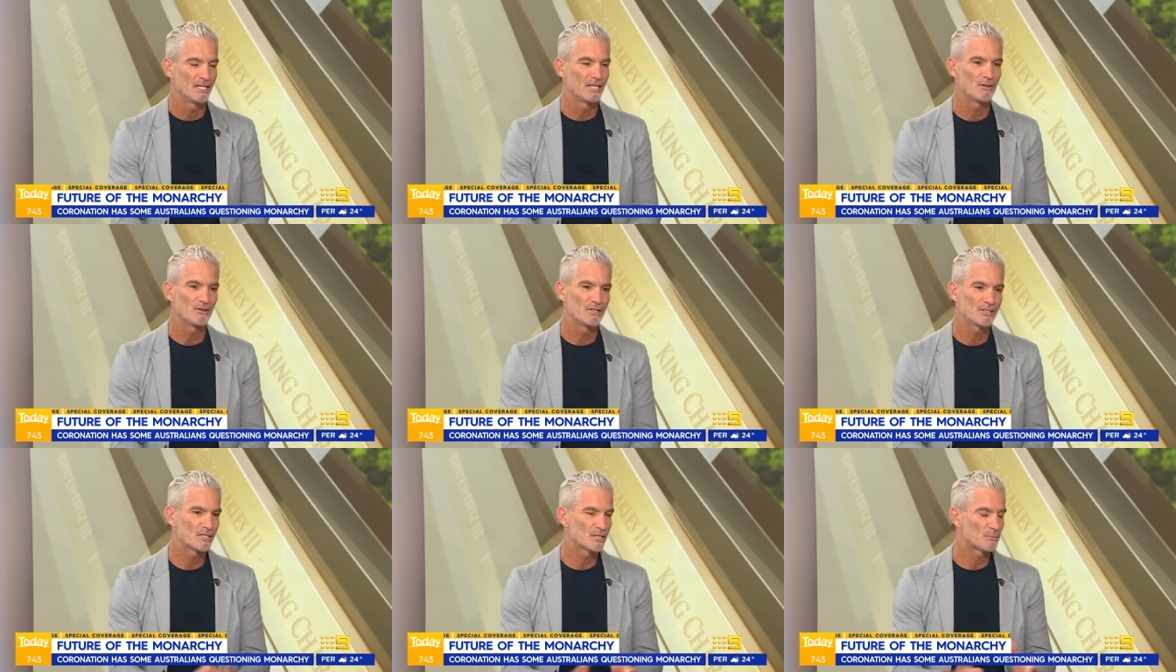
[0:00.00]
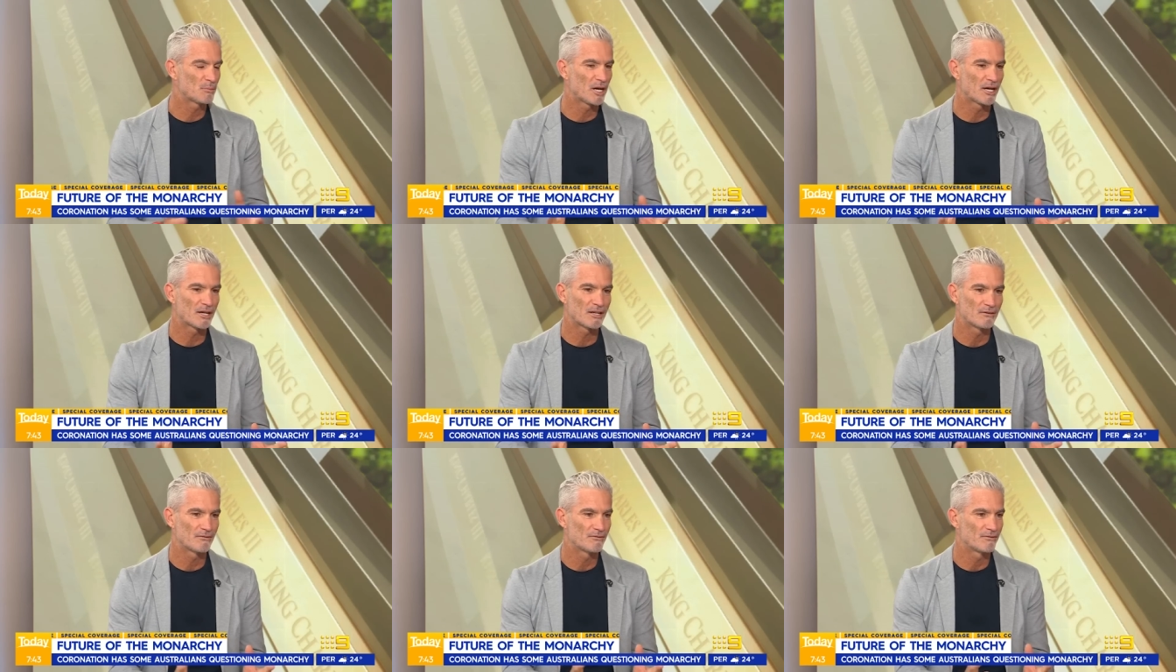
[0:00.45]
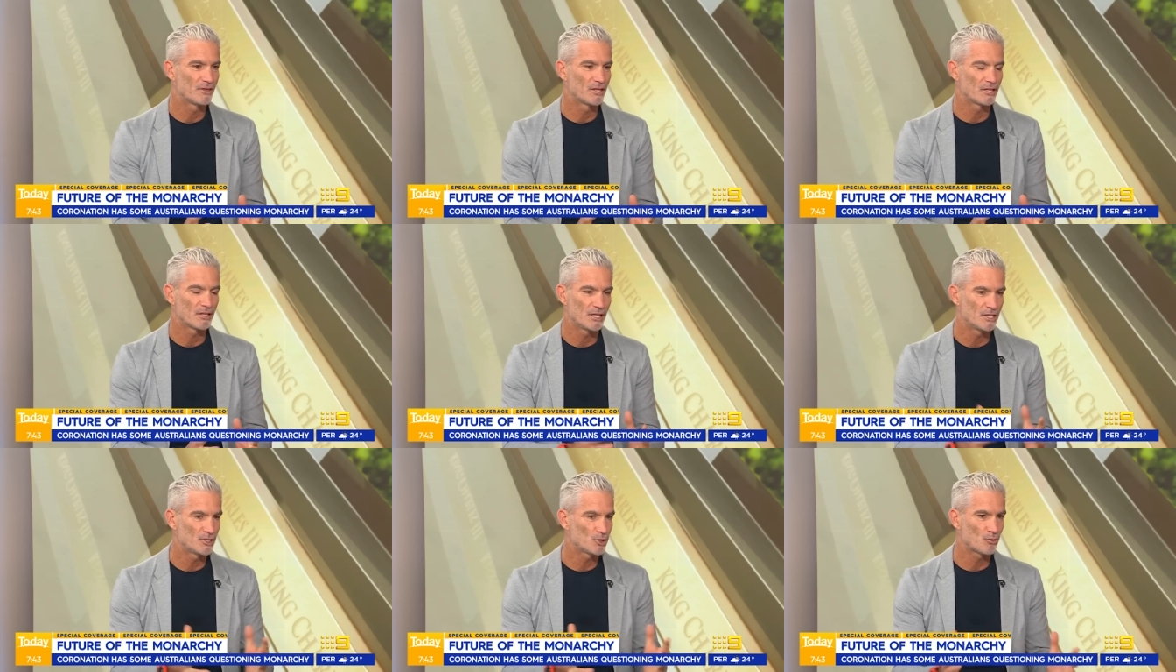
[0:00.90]
know, this is part of the
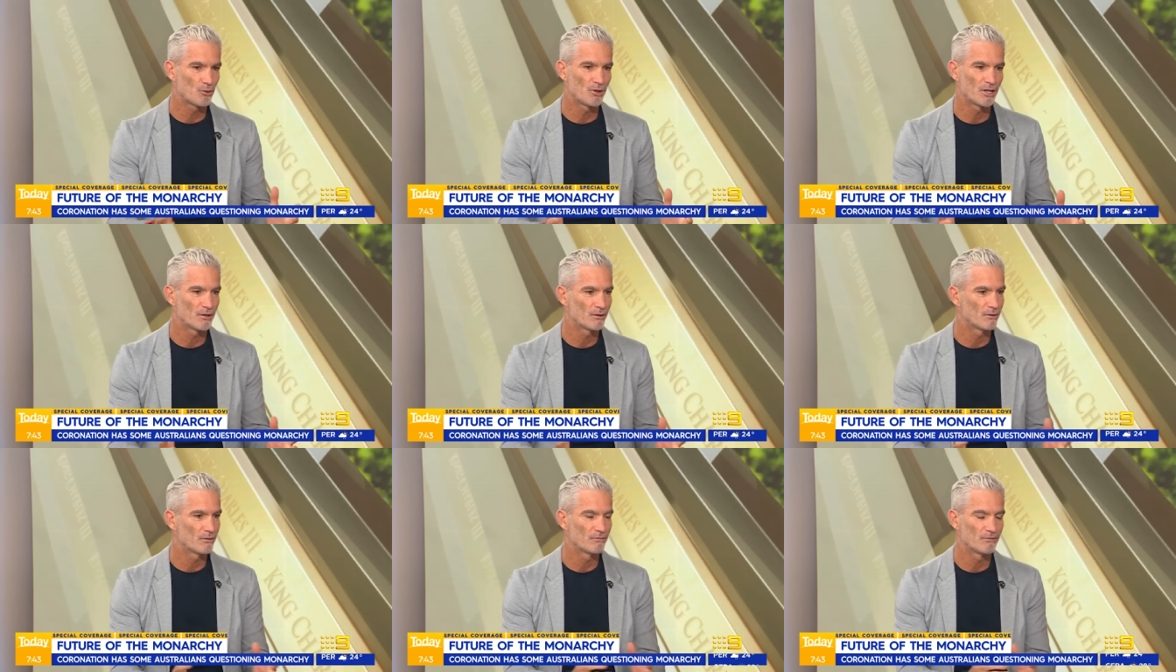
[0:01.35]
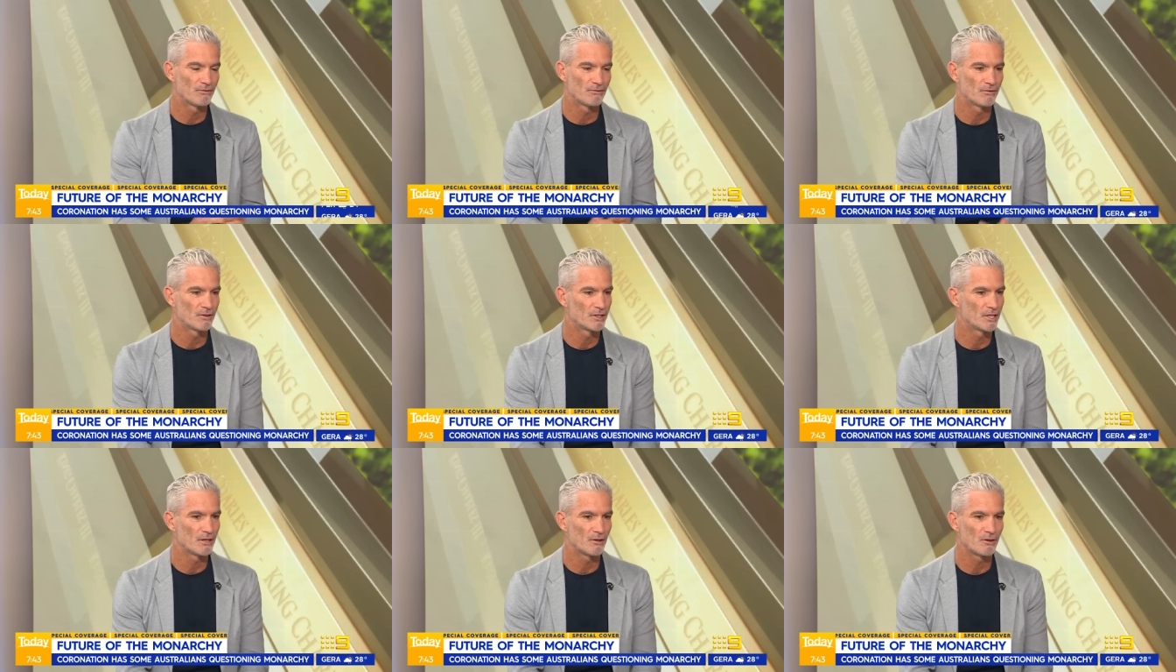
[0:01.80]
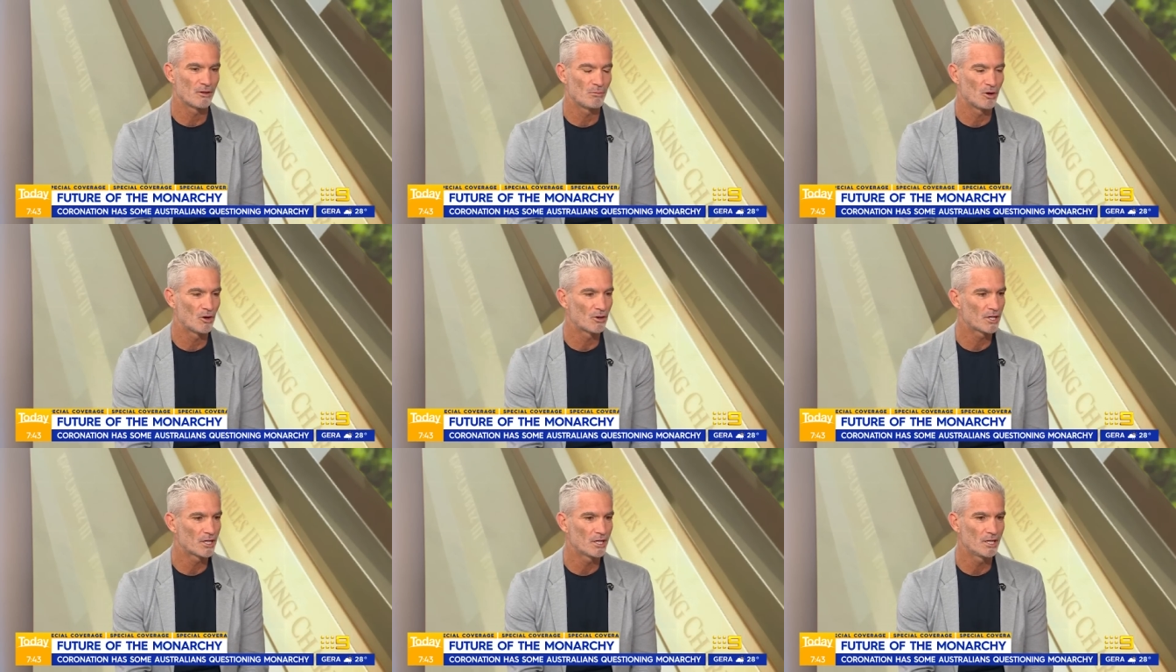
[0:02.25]
history of you know the
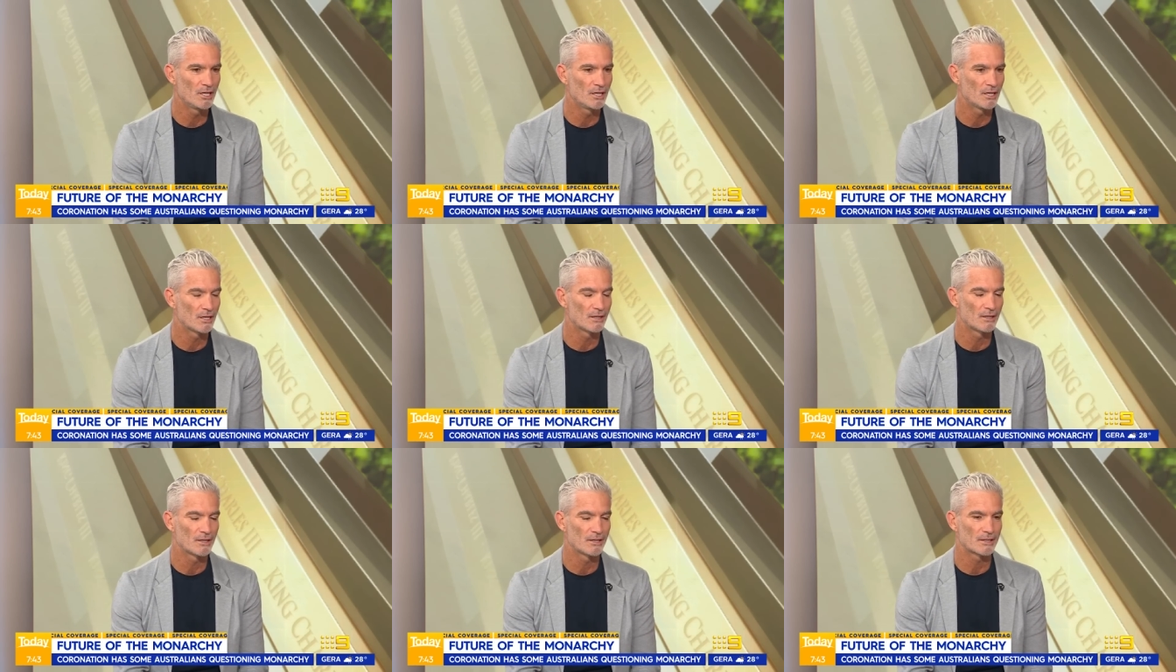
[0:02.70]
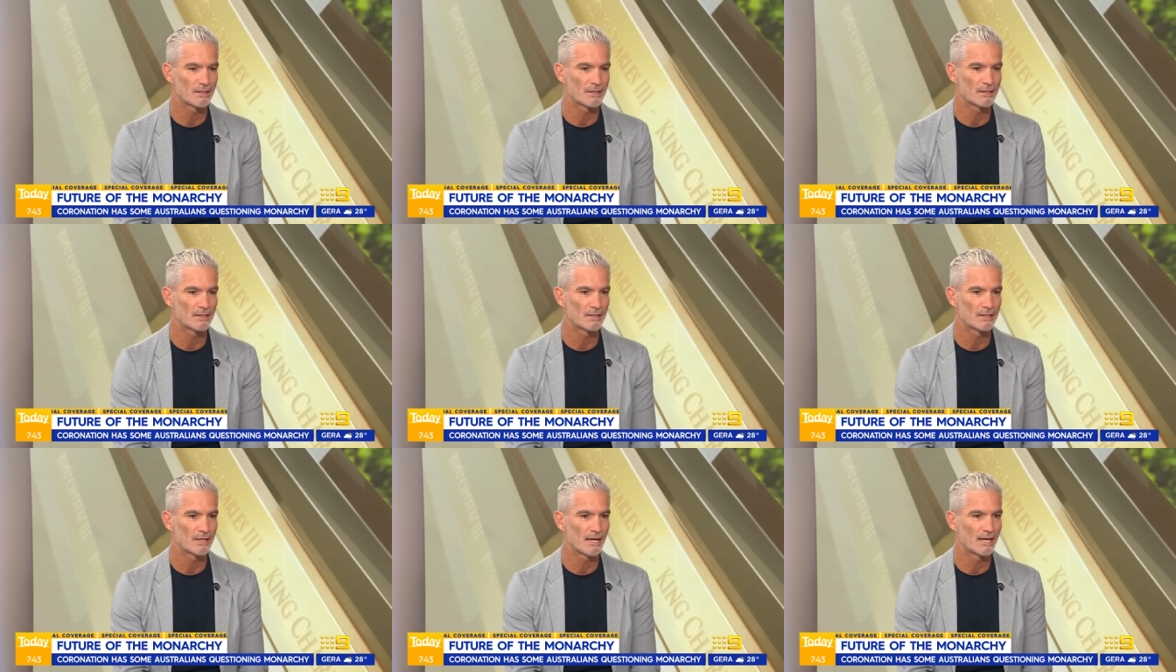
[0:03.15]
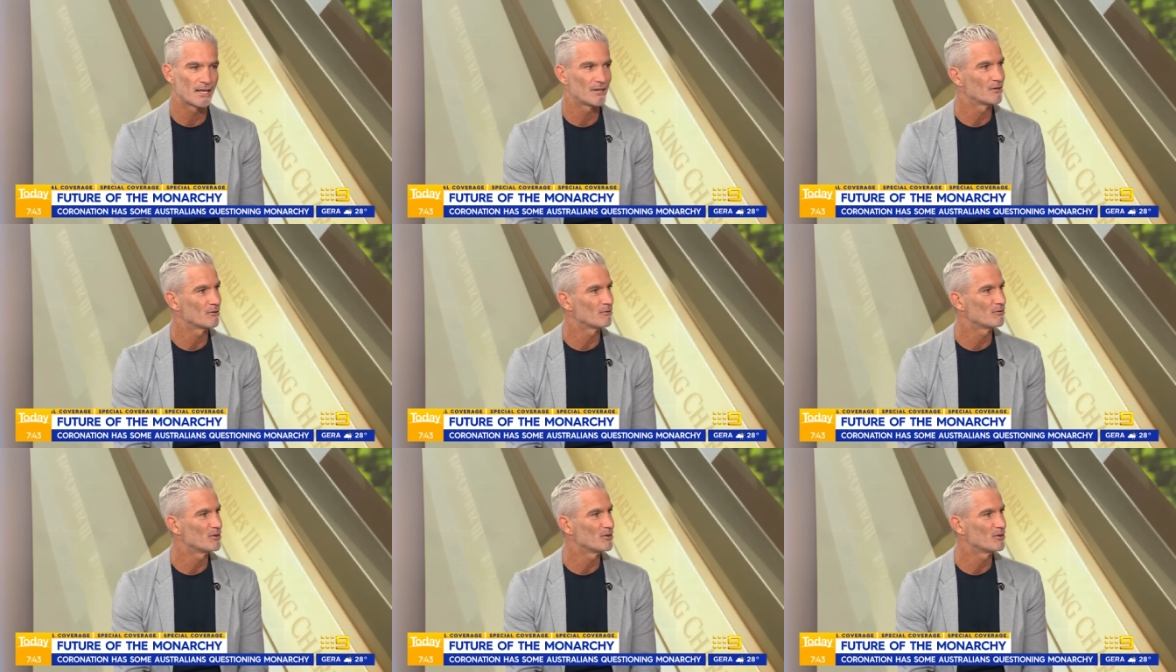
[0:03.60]
monarchy and uh, and of